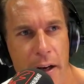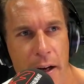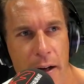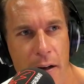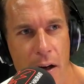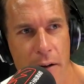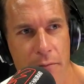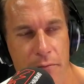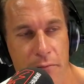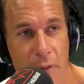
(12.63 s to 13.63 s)

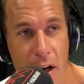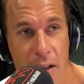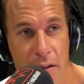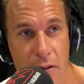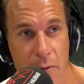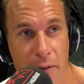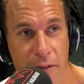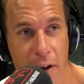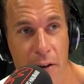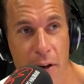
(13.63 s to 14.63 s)
I consider him a
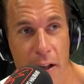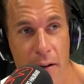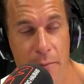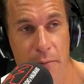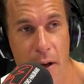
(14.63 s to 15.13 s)
friend, really.